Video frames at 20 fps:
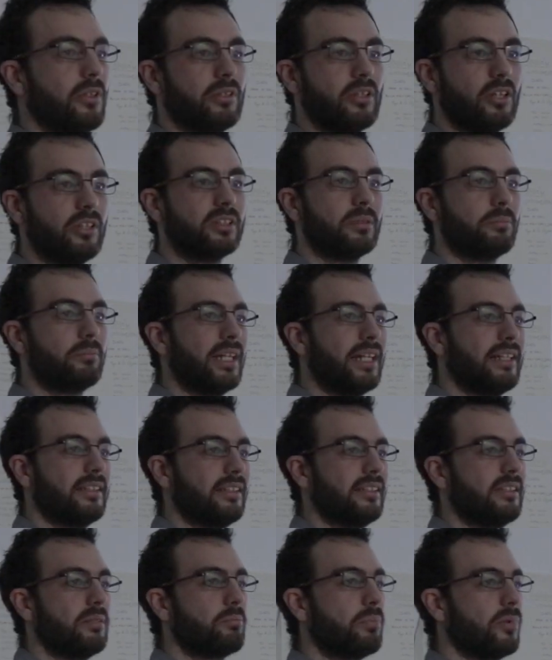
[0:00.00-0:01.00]
were
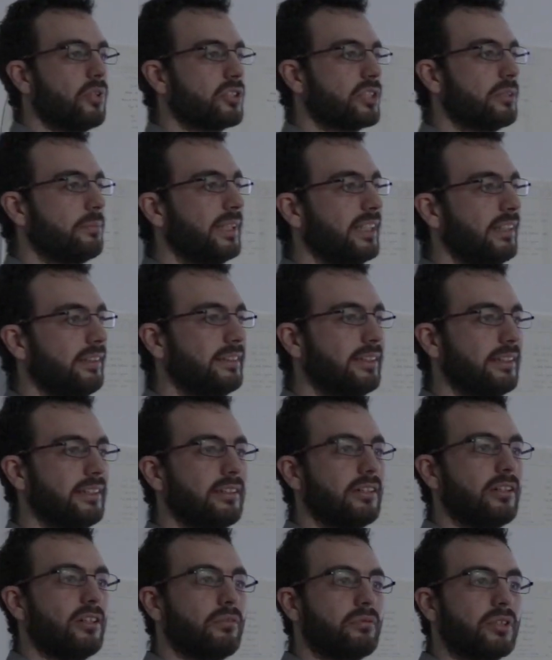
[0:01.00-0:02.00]
contemplating the
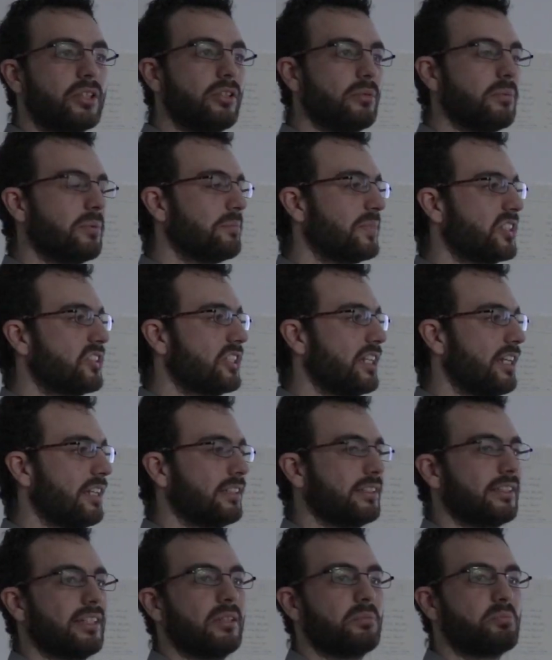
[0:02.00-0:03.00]
possibility of human
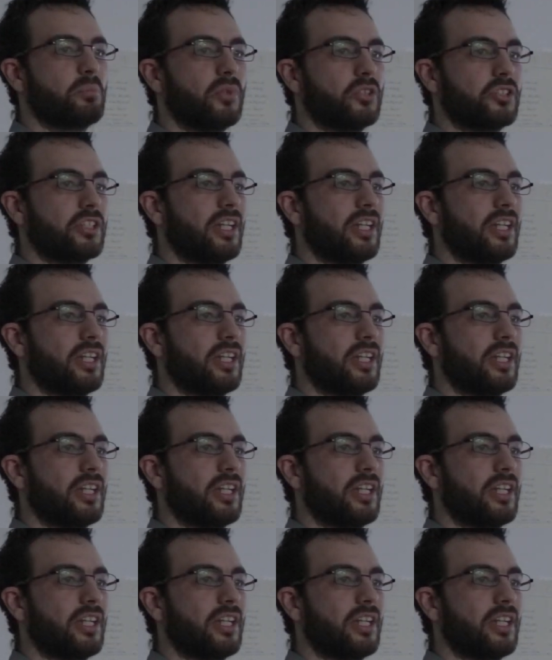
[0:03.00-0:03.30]
machines that